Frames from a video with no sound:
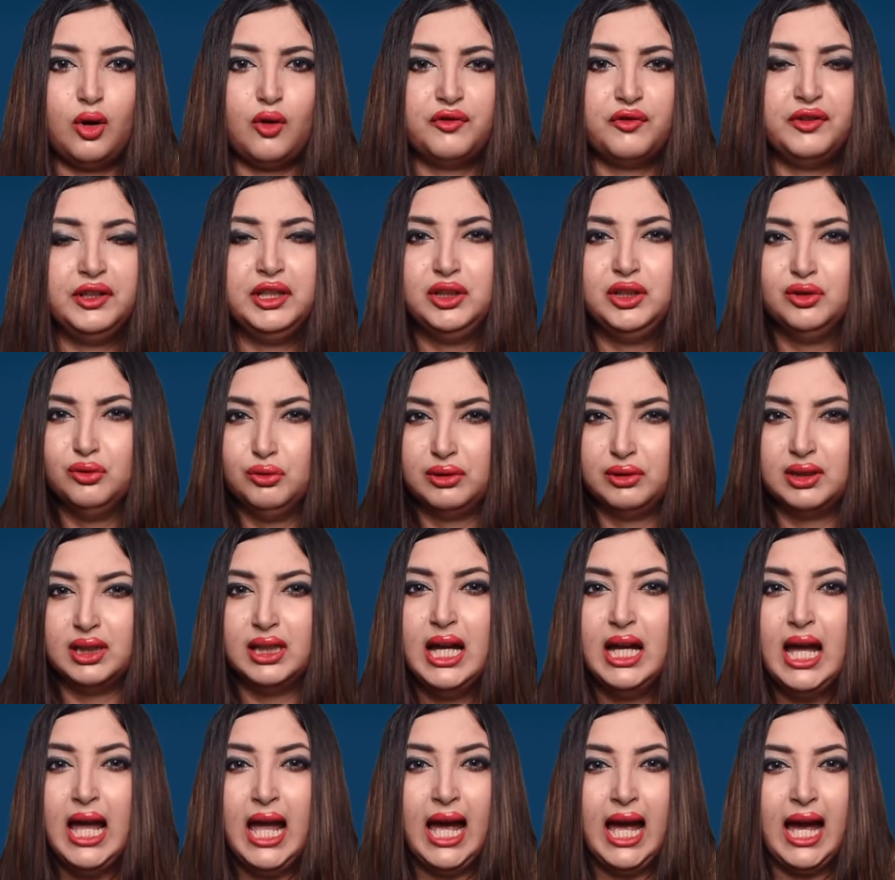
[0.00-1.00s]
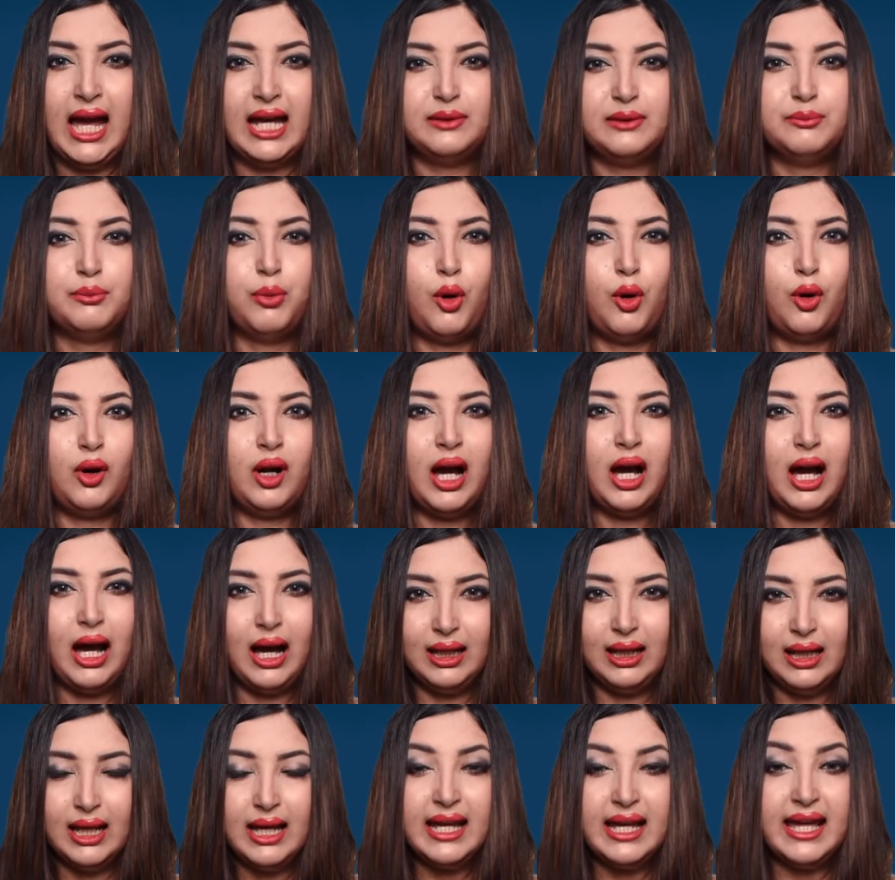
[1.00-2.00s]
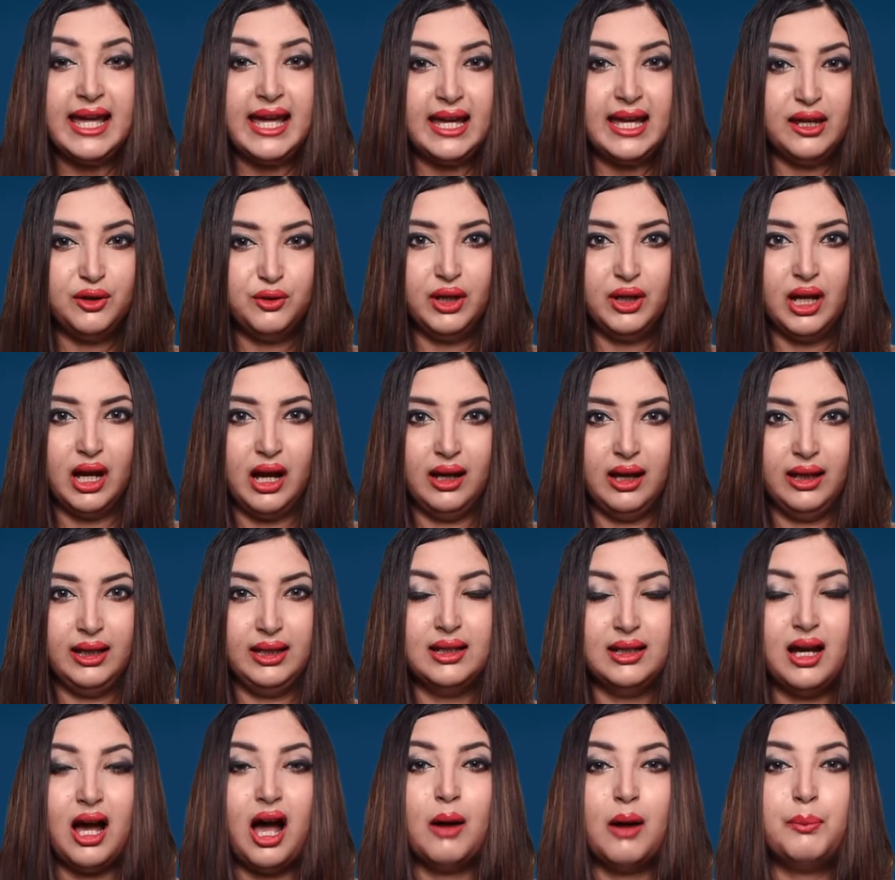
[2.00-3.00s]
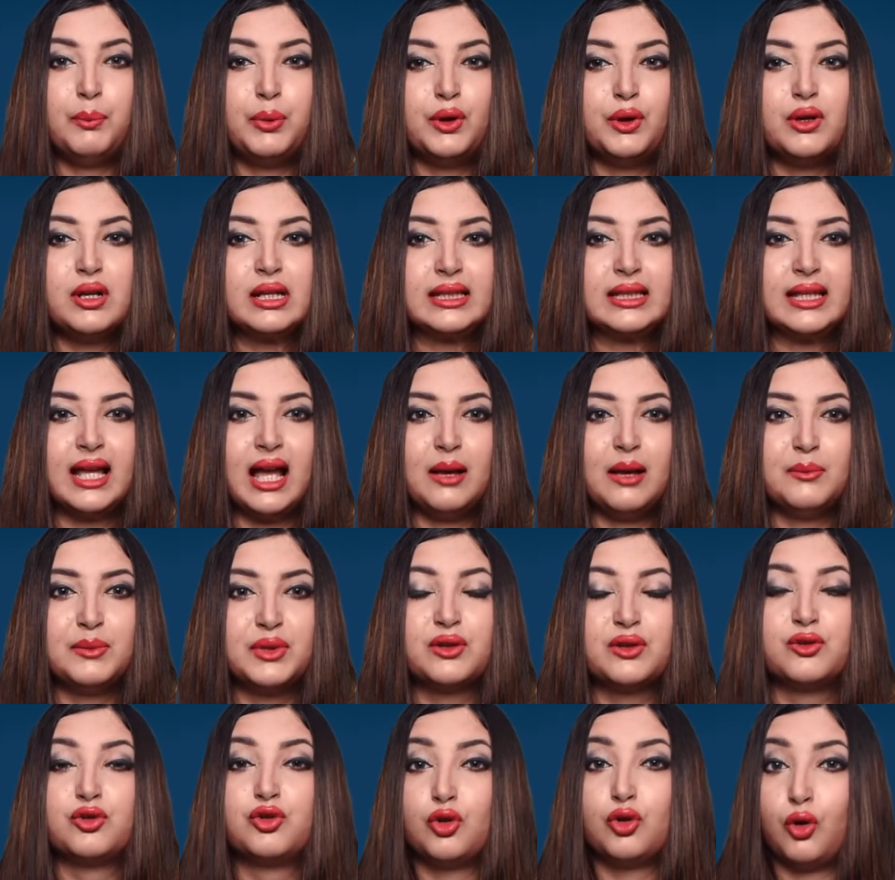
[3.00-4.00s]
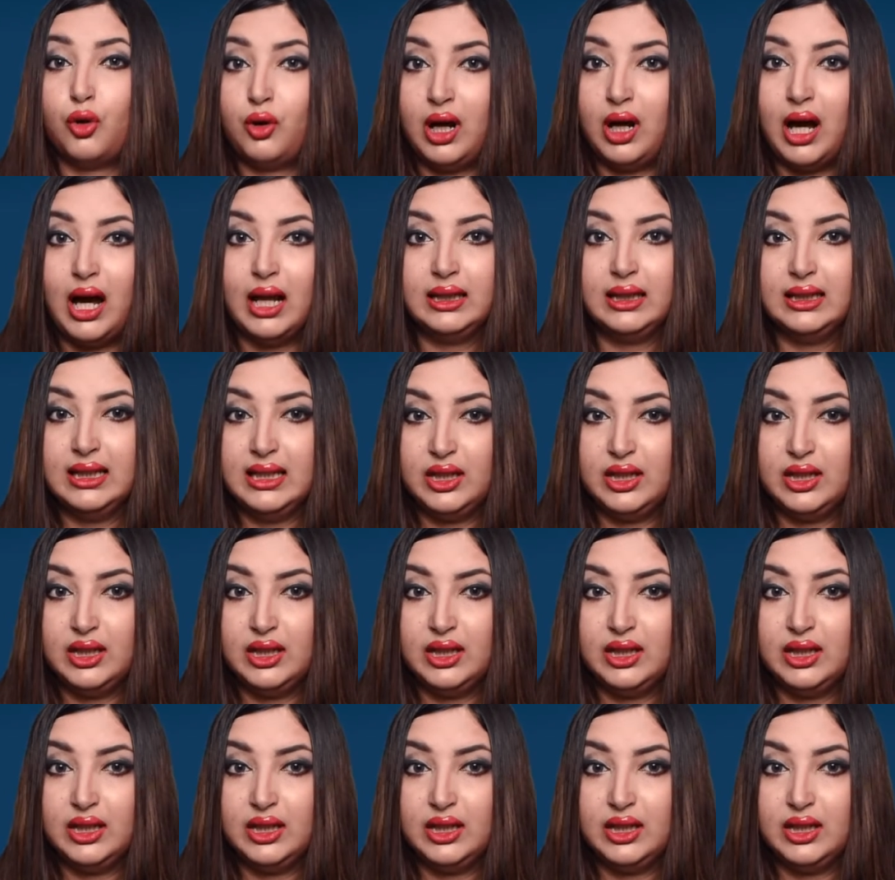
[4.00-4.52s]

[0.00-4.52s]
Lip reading: of a youth at Borhala area in Upper Assam's Jorhat